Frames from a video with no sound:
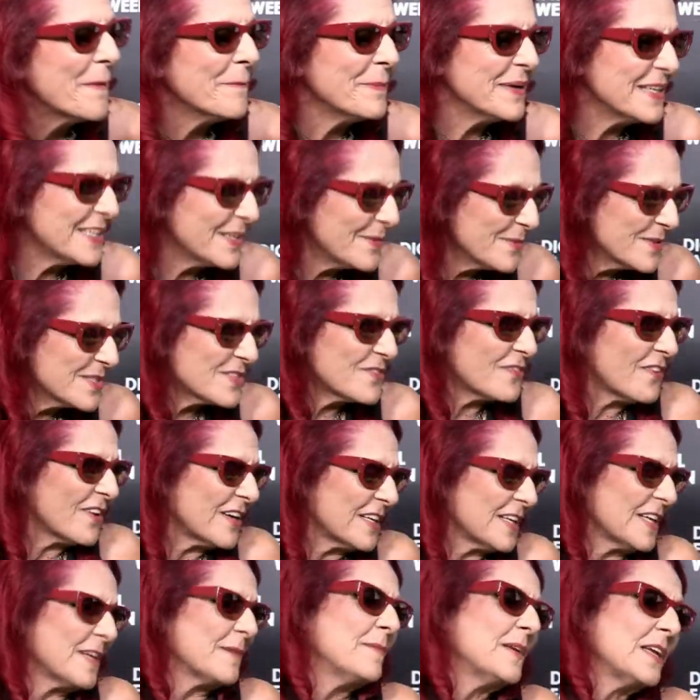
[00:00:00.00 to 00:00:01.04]
But it was
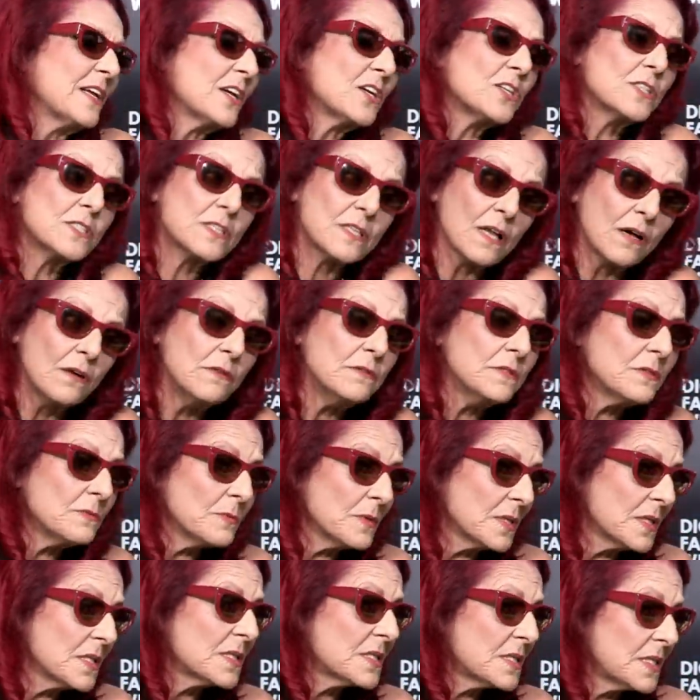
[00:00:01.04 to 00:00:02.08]
fun, I mean, because those
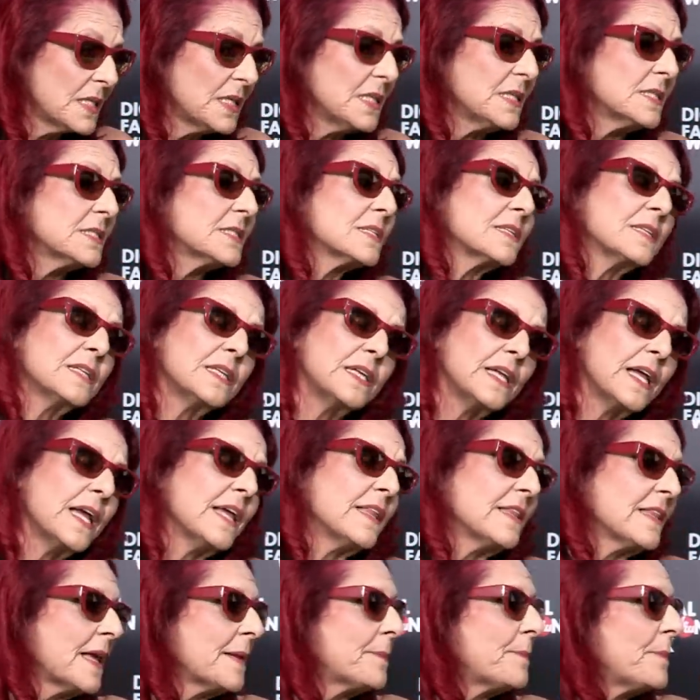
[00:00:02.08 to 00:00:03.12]
were the scenes in the
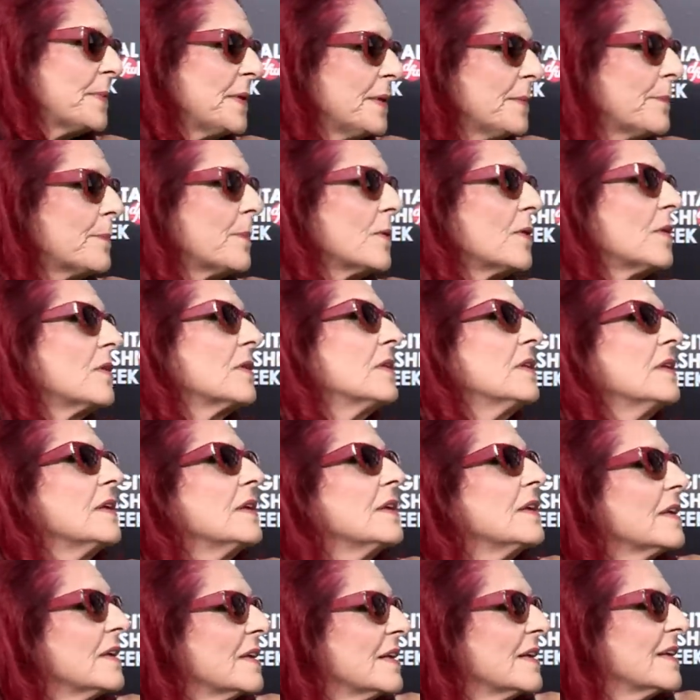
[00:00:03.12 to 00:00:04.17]
end that people
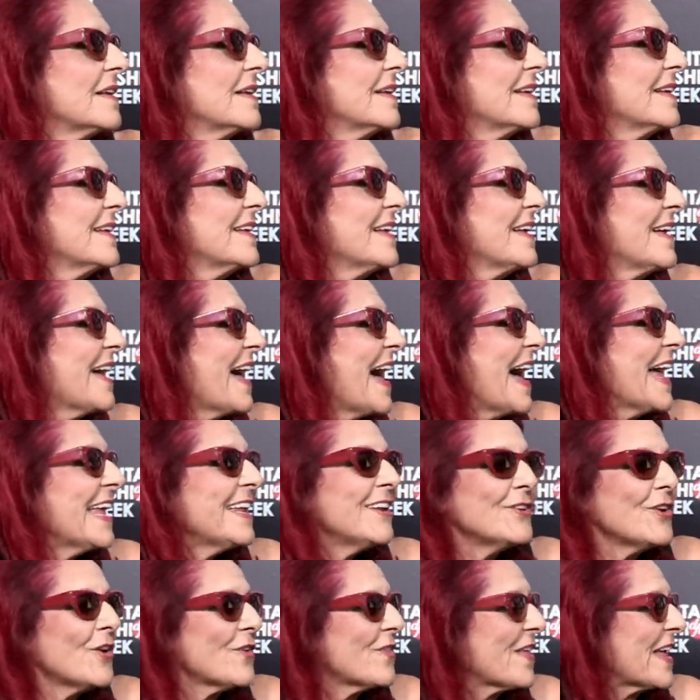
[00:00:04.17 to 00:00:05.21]
I
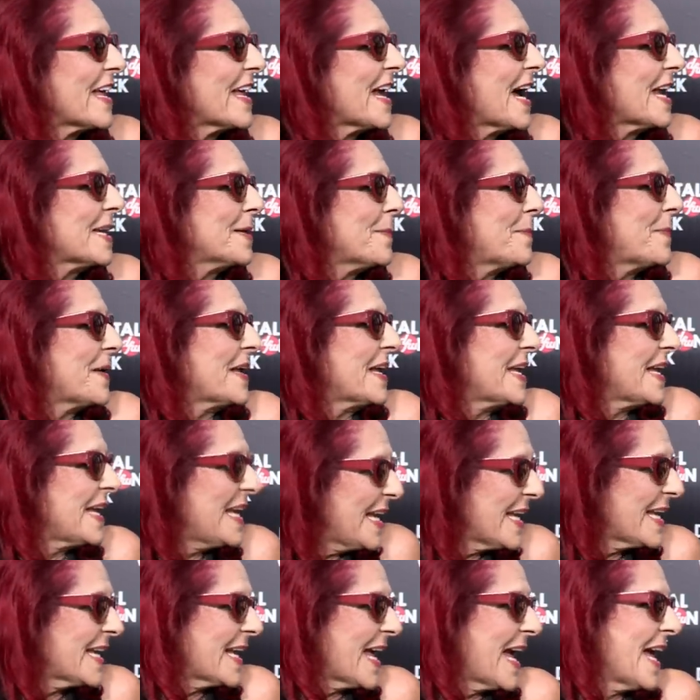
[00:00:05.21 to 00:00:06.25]
don't know, they got a big
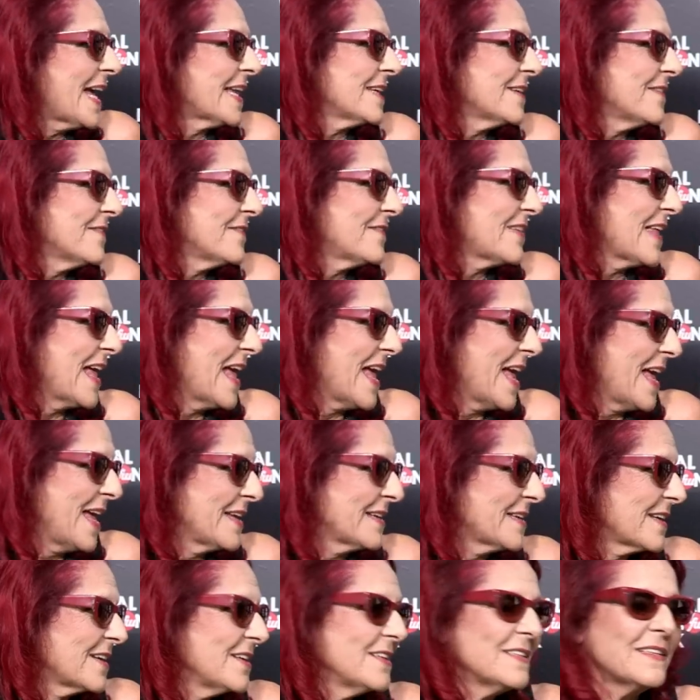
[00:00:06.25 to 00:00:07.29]
kick out of that.
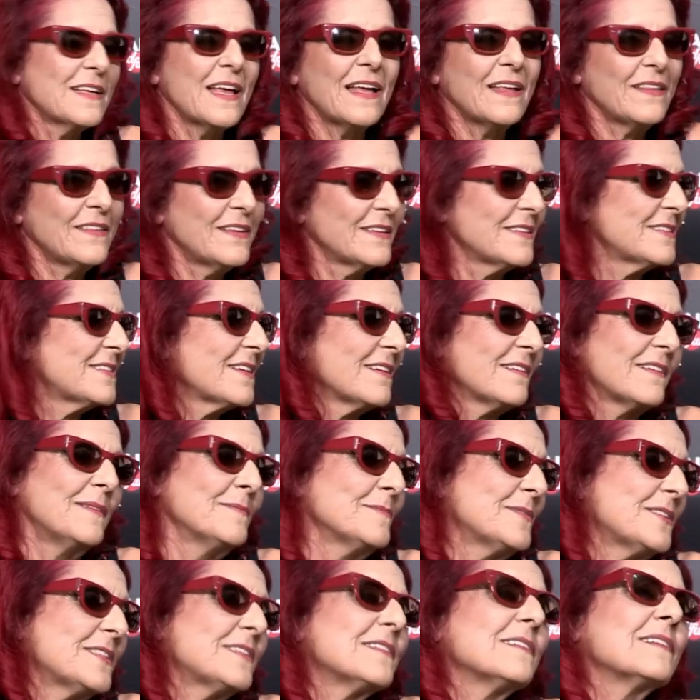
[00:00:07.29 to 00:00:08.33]
and there's, so
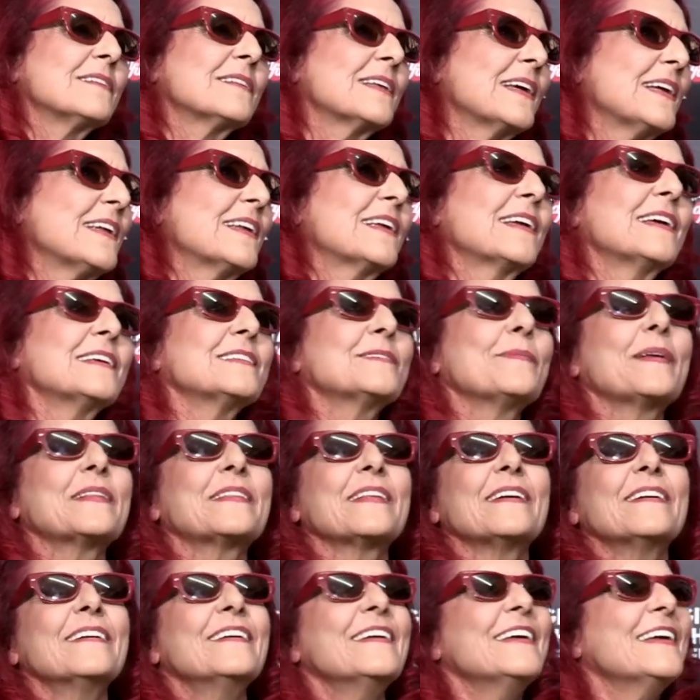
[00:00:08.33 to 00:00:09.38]
I'm still getting asked about
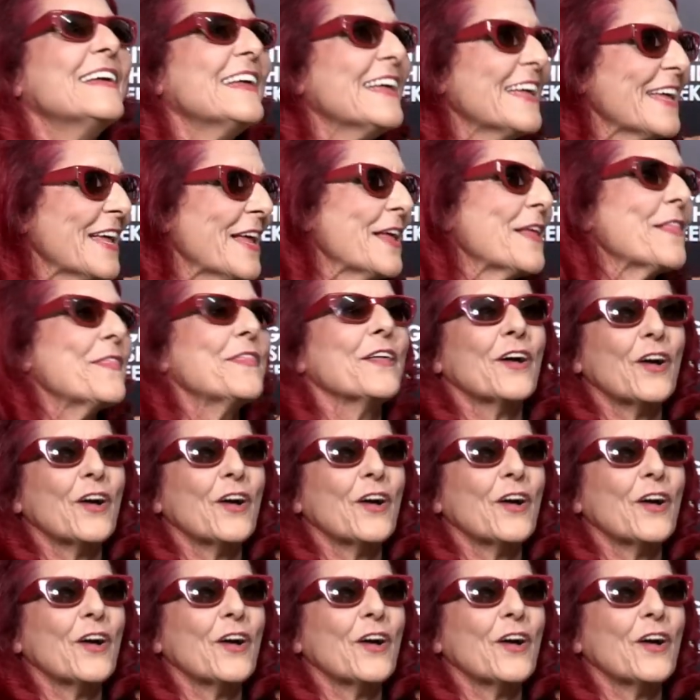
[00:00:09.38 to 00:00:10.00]
that.